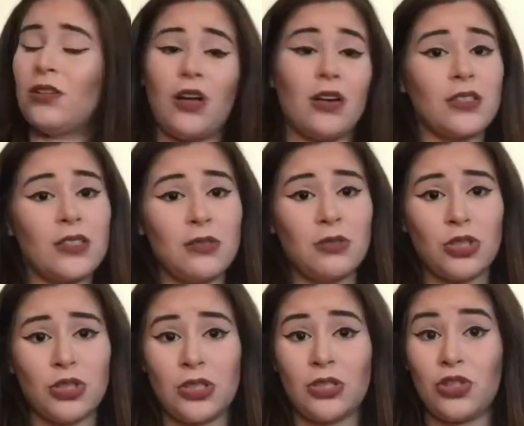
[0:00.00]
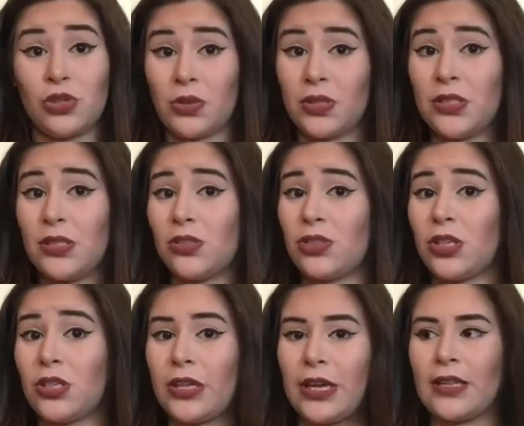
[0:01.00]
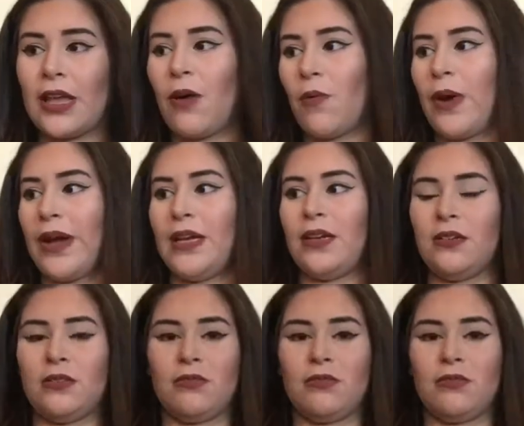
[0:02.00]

long sleeve shirt short sleeve shirt like that white